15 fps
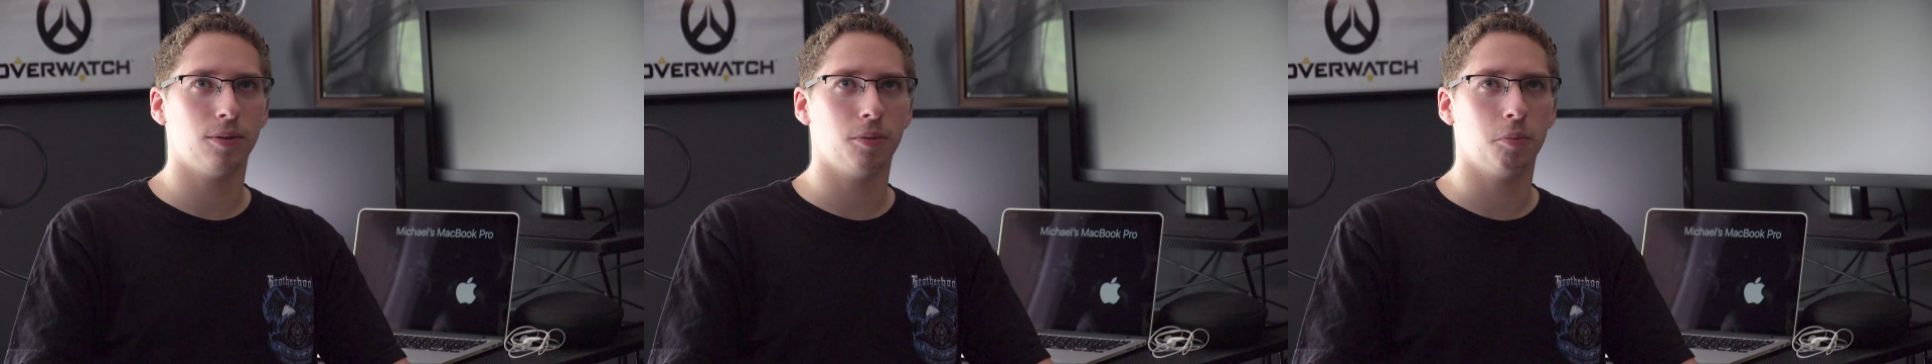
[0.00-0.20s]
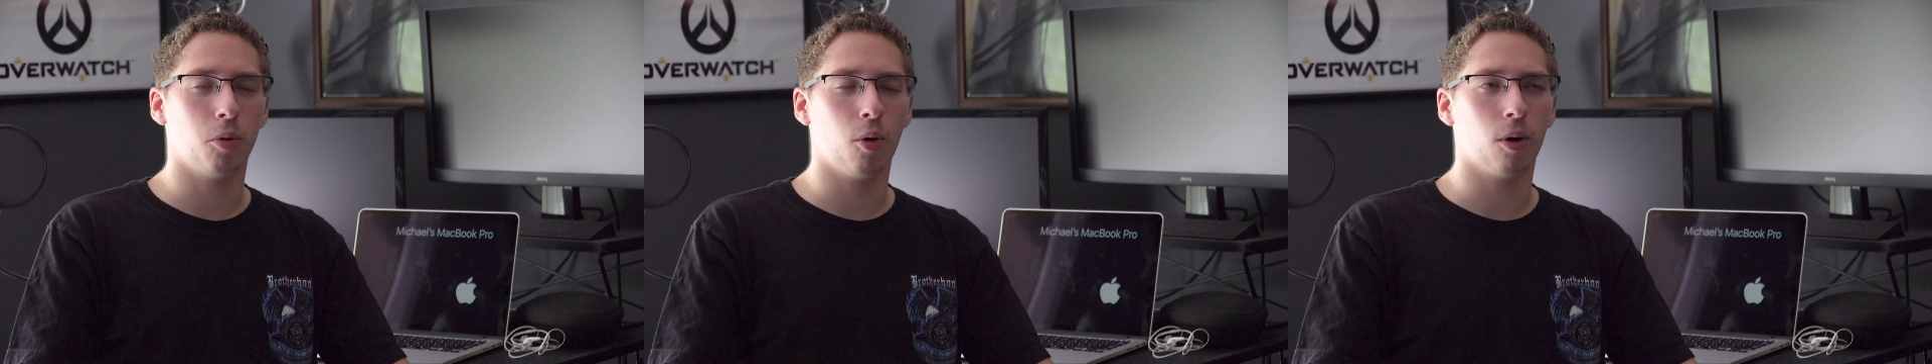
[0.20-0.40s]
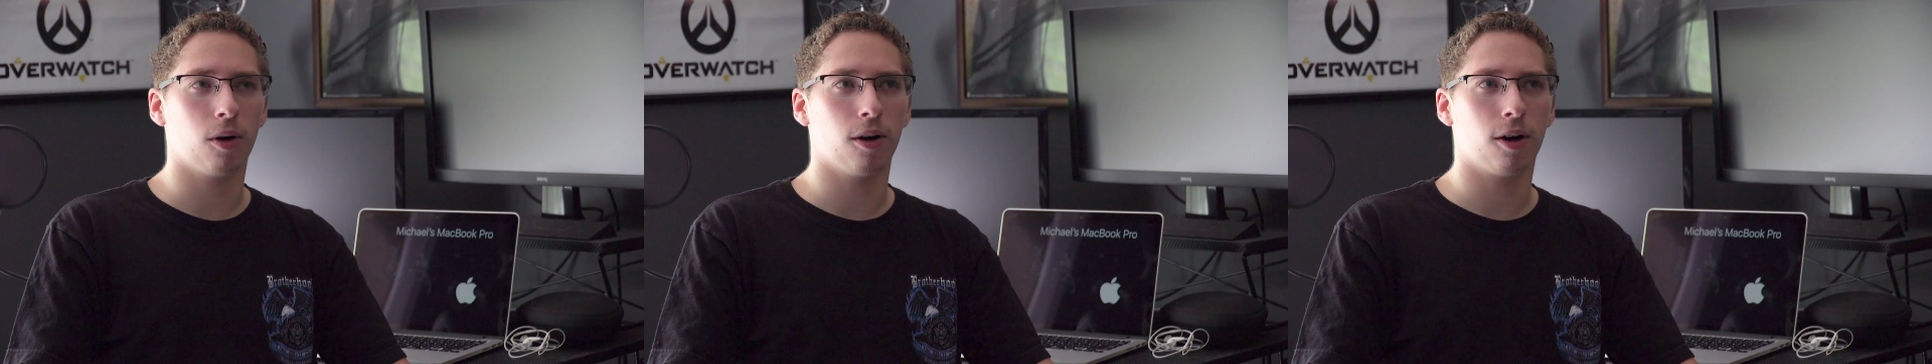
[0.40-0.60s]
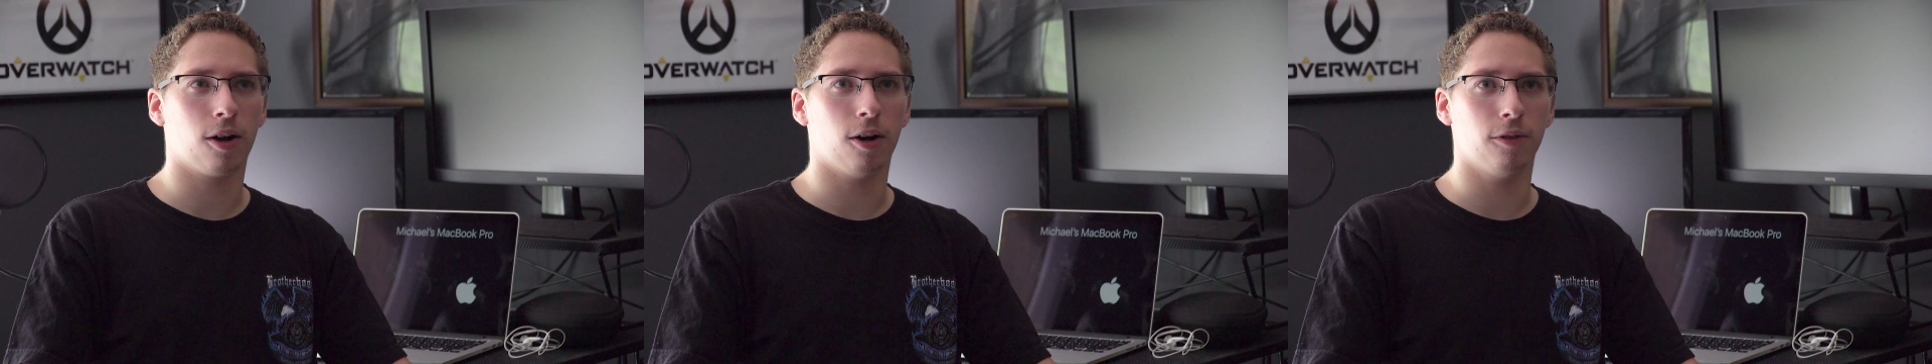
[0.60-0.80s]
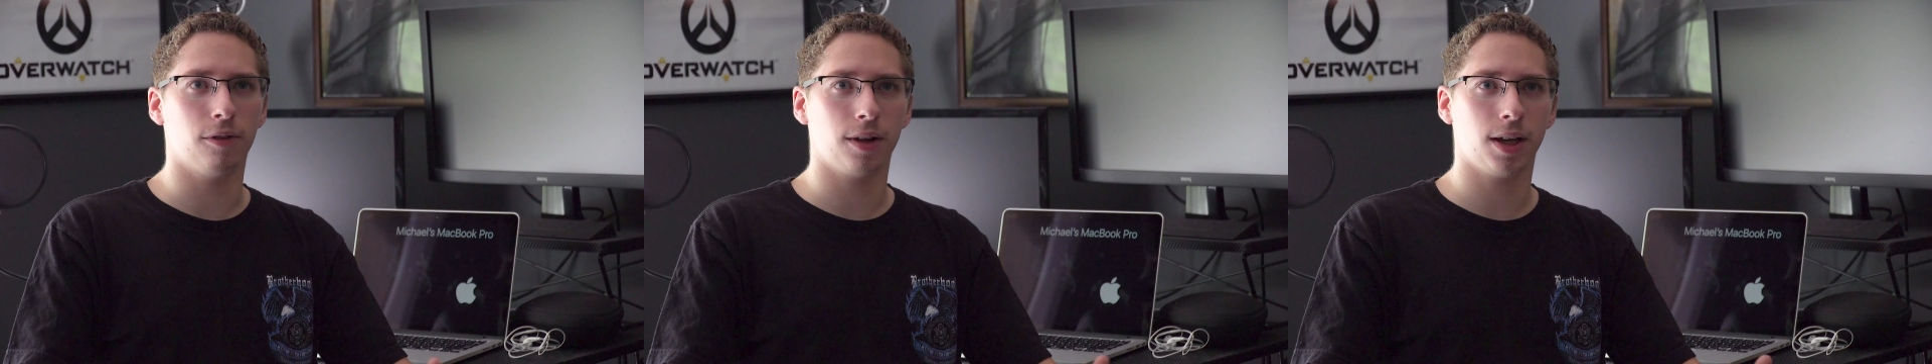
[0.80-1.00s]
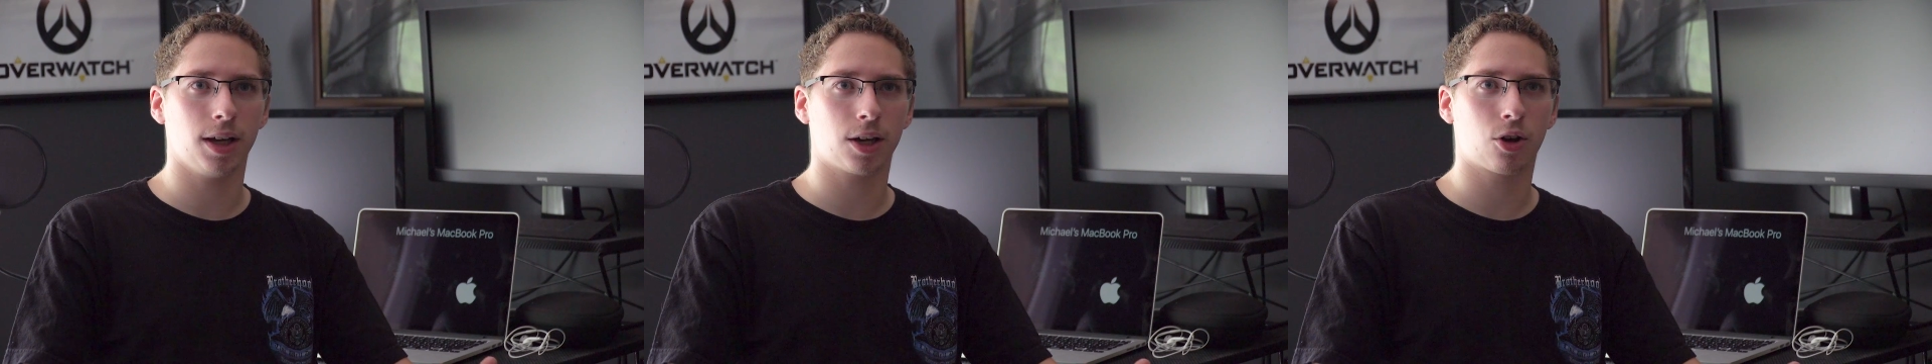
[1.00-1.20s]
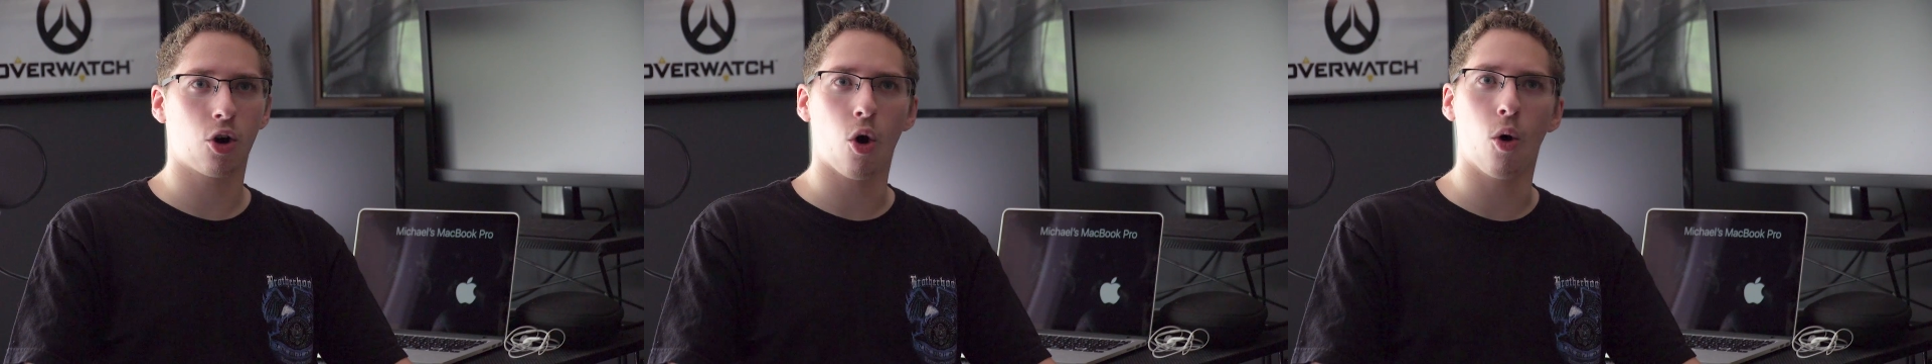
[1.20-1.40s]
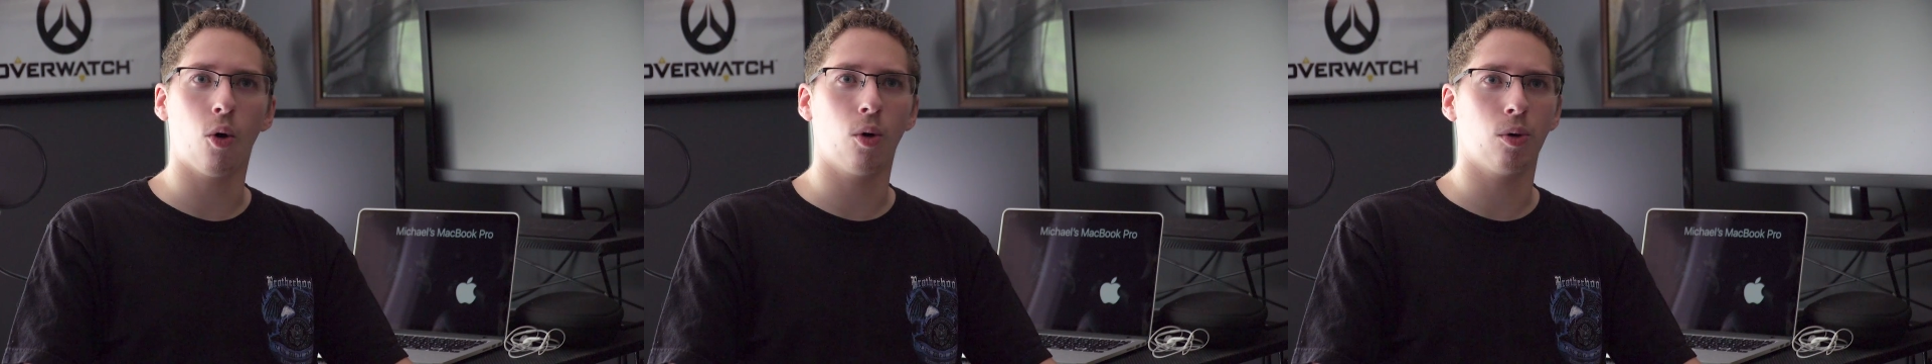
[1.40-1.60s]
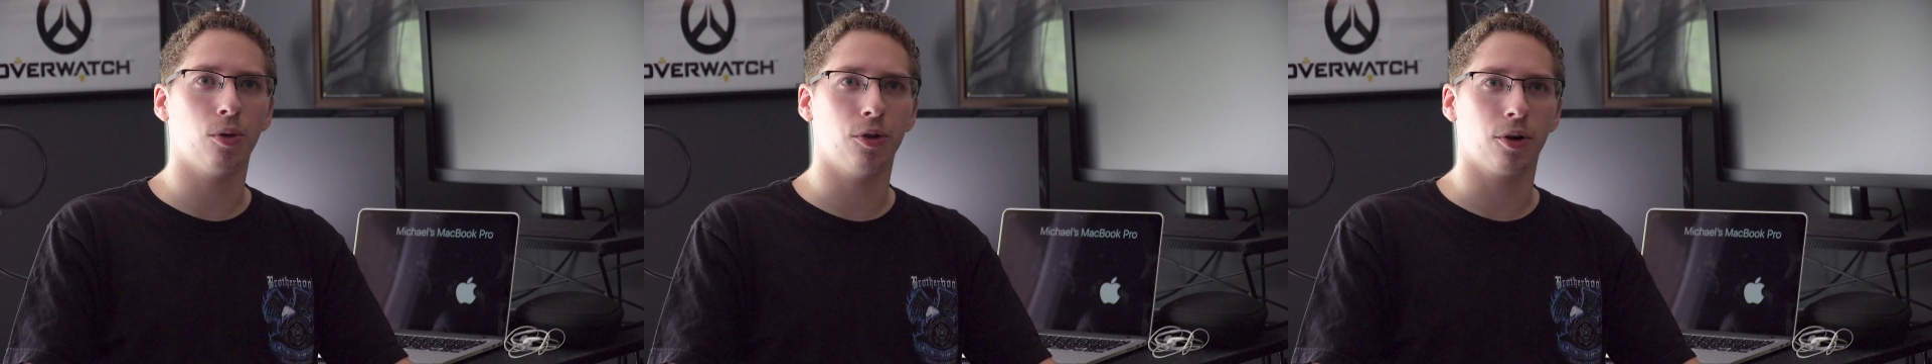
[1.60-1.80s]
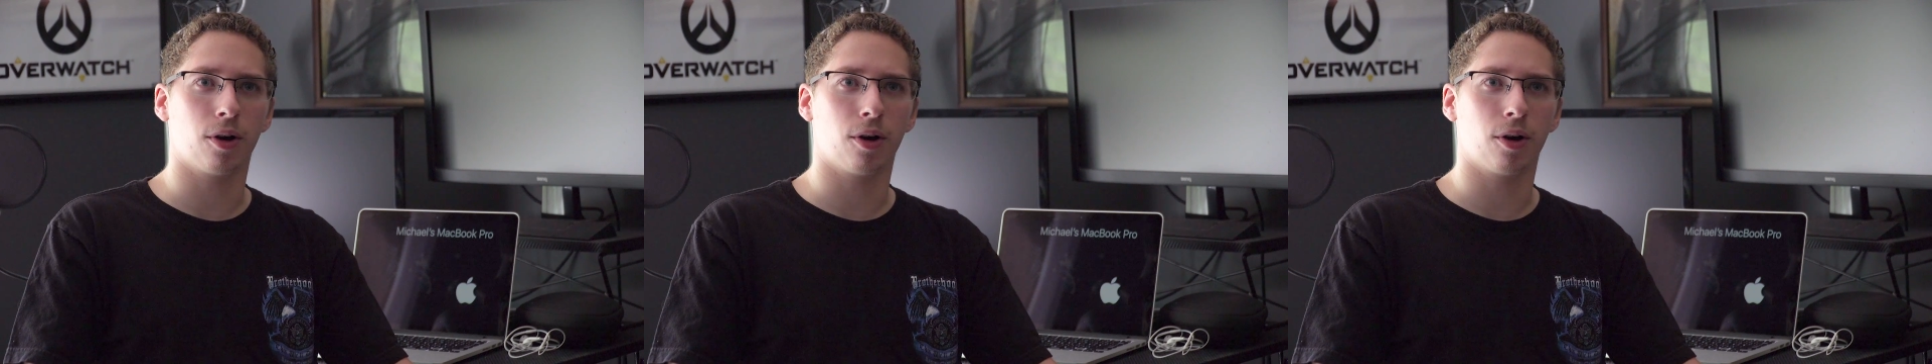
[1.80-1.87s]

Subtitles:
more of a cold